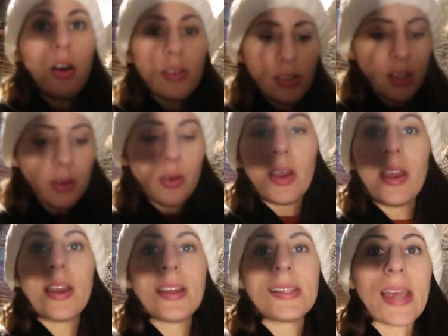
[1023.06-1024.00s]
Also,
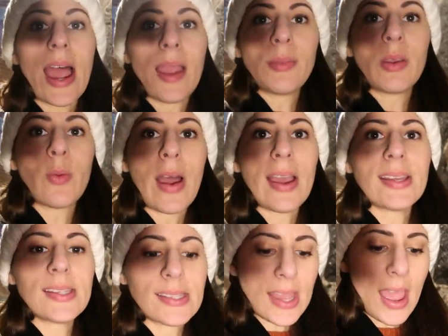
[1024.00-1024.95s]
timing
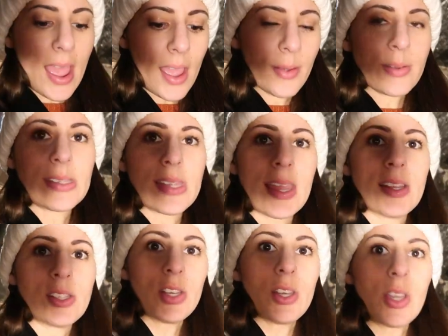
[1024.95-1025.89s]
wise, I would
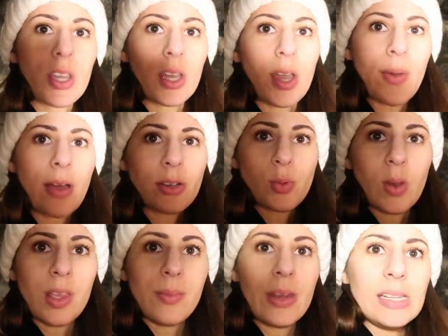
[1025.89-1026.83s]
say it took about
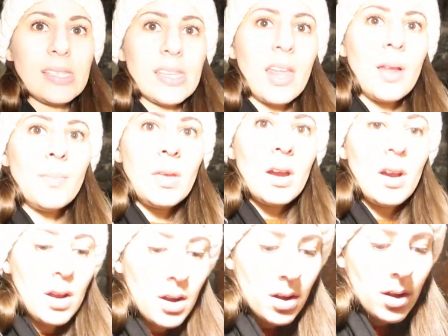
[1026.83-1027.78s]
20 minutes to get up
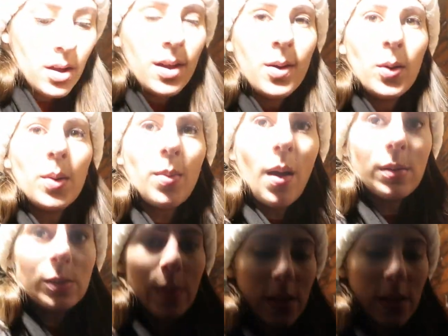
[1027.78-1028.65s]
there. Probably